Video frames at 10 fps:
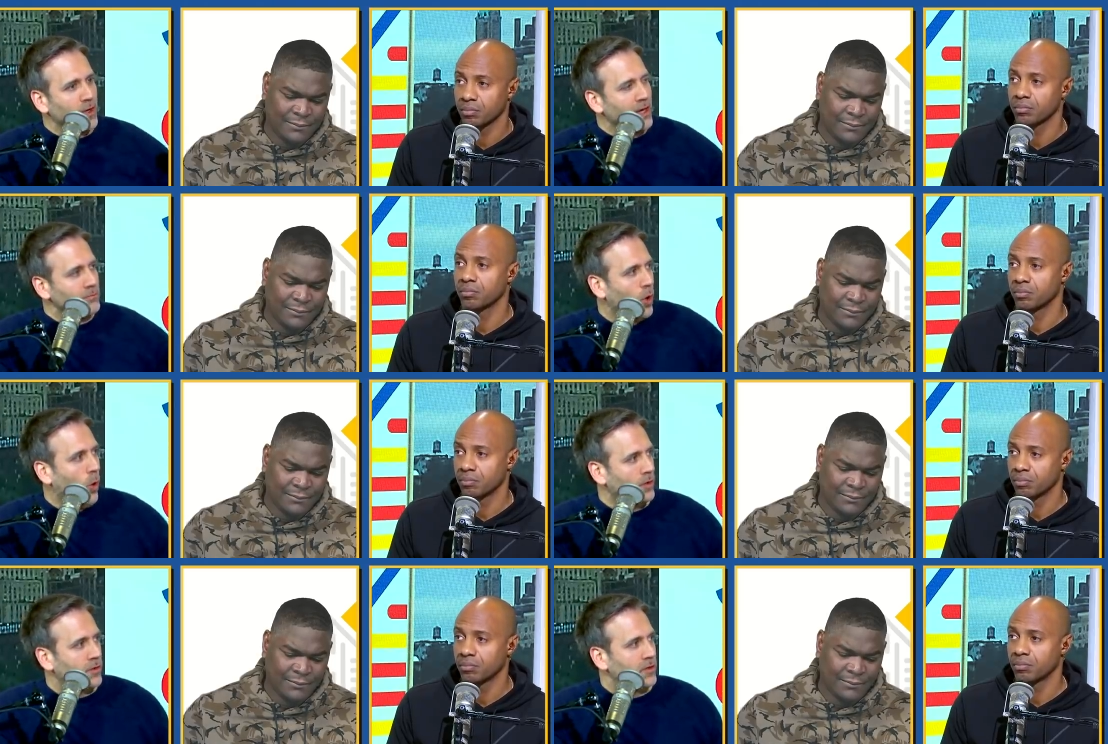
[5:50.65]
Speaker 1: If you give him
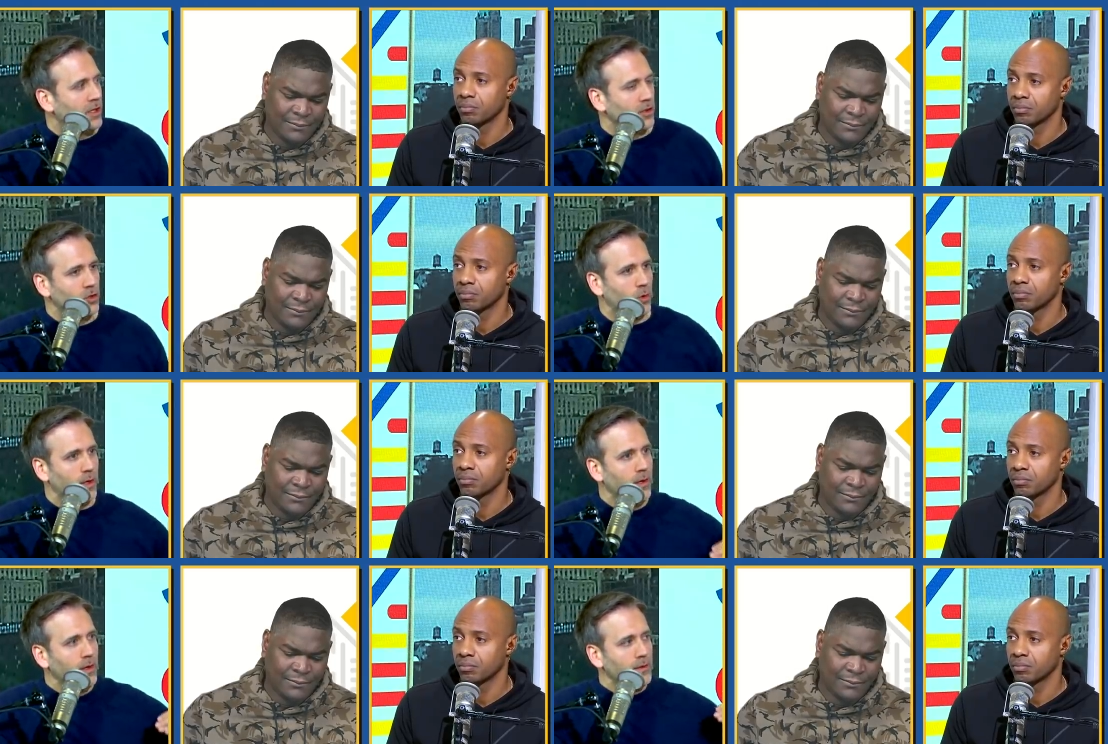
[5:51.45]
the horses, he can
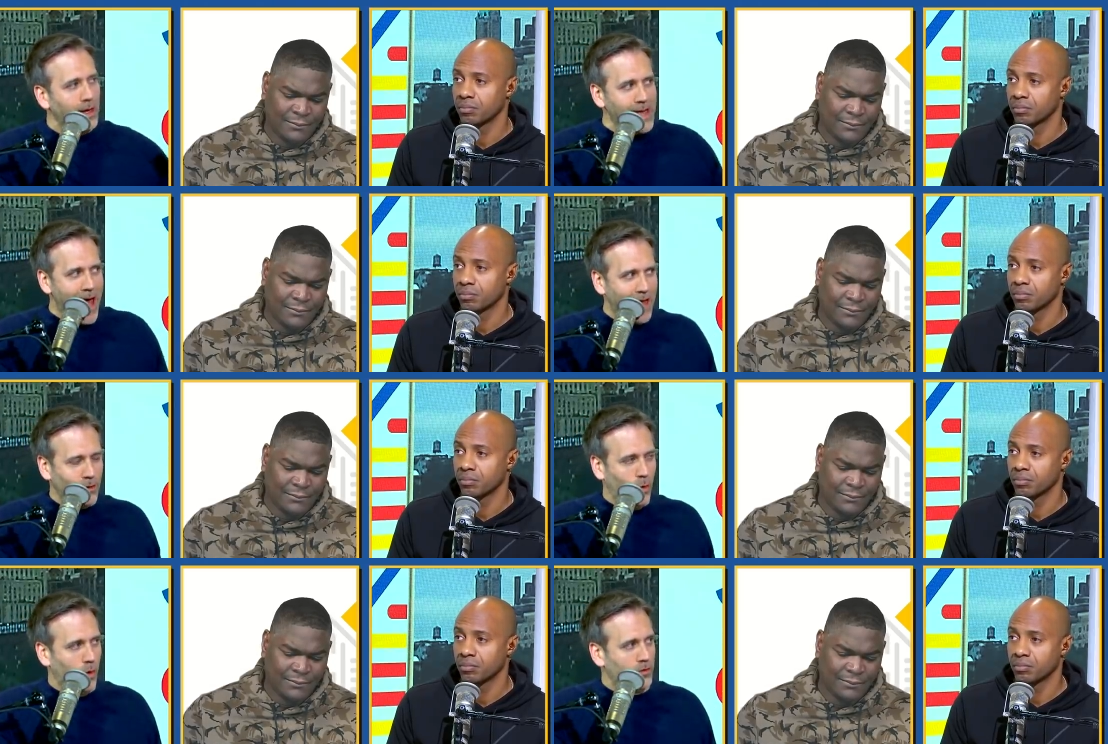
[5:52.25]
do it. Then he
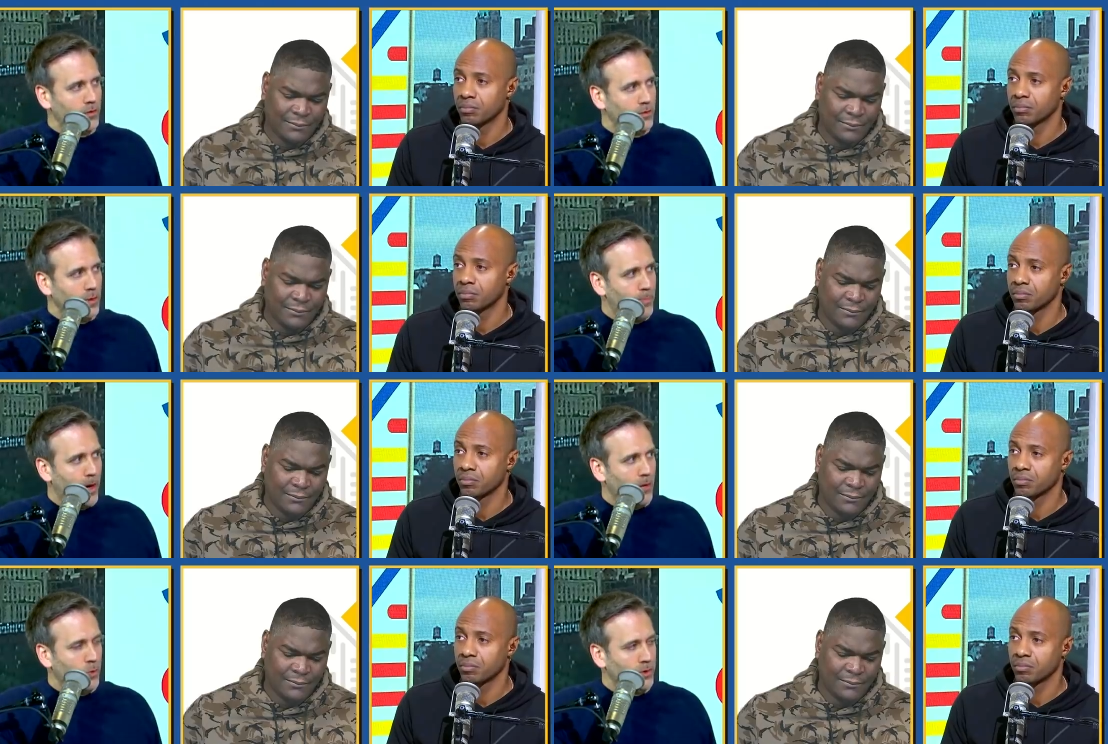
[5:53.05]
had the horses in the
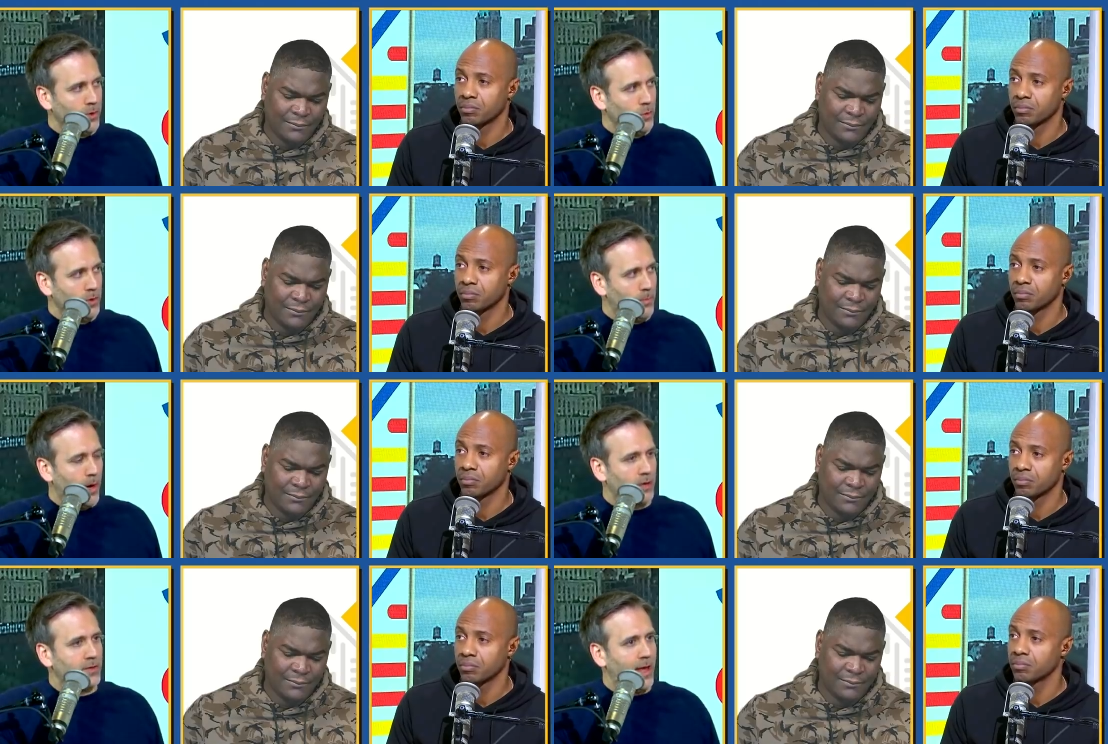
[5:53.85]
butt with with the
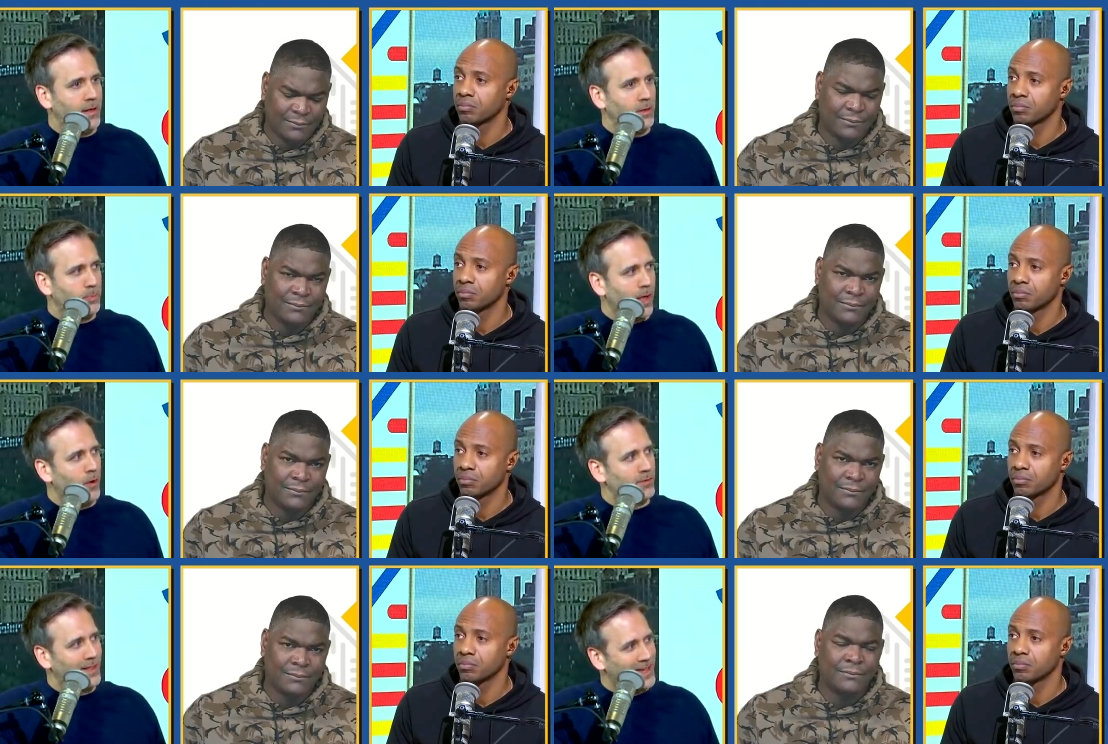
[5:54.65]
Bucks, and in the
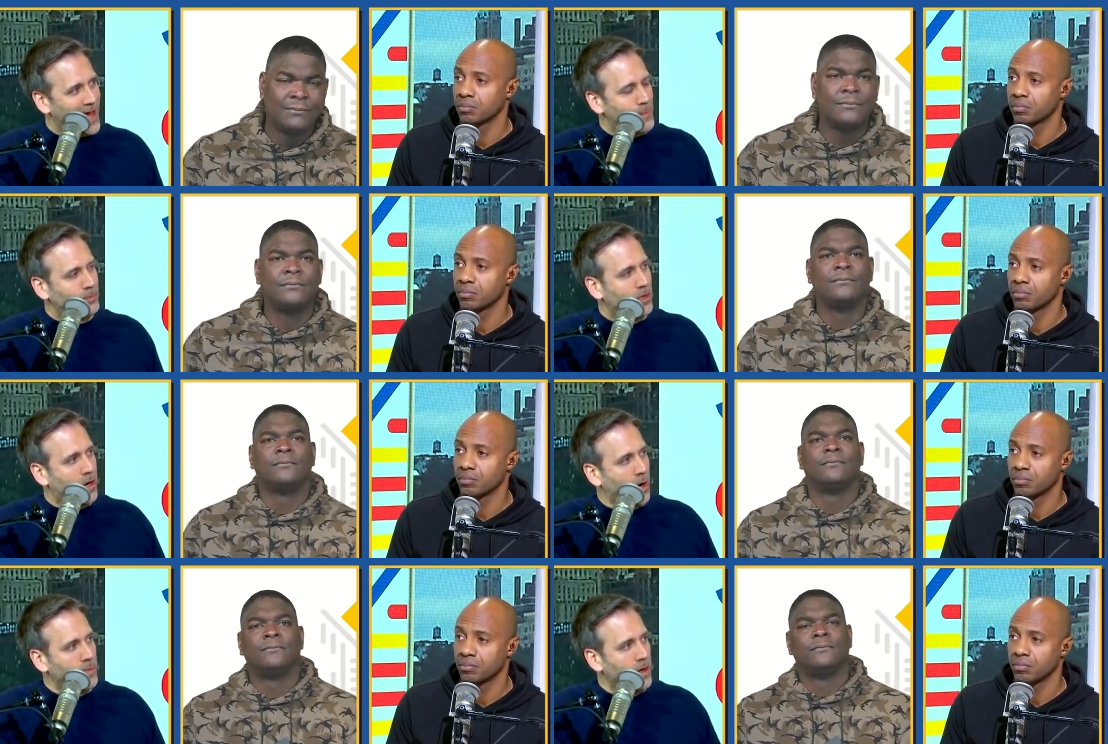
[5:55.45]
playoffs they kept
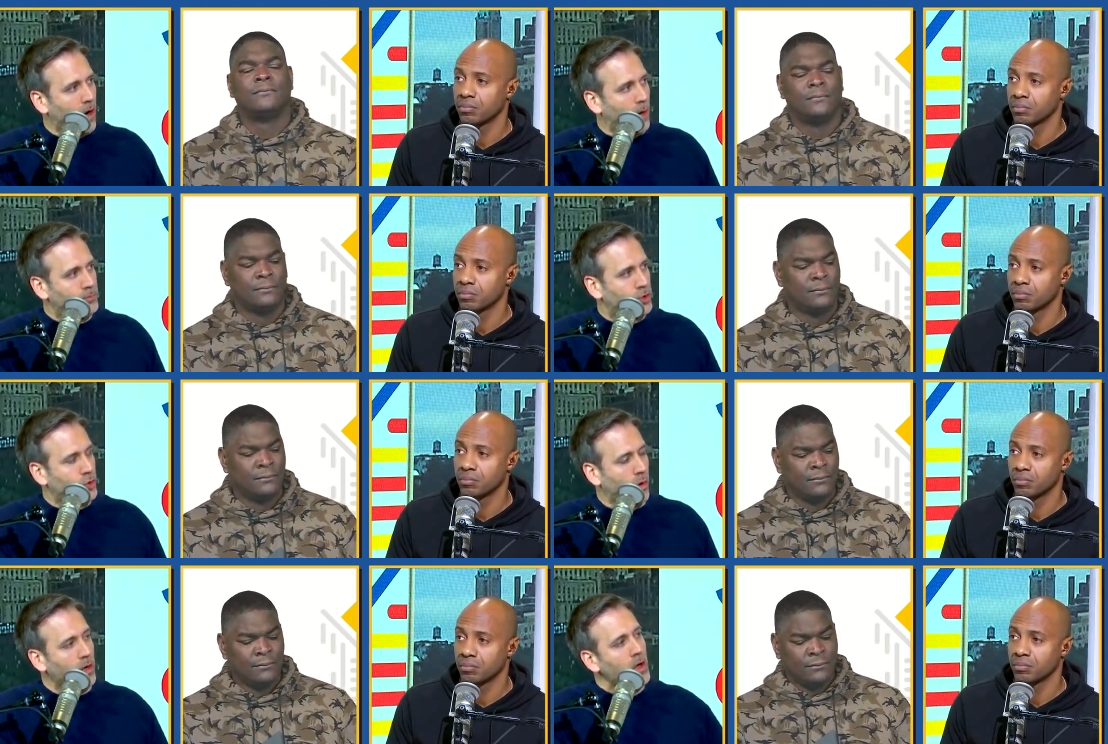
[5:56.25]
coming up
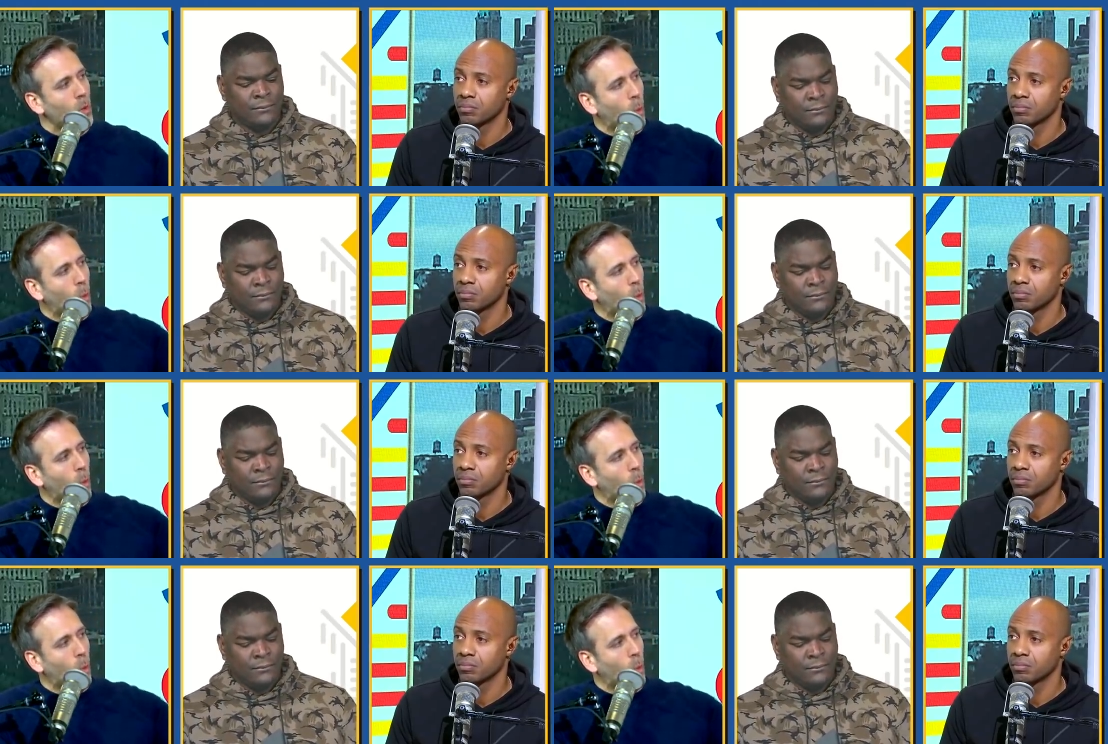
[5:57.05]
short.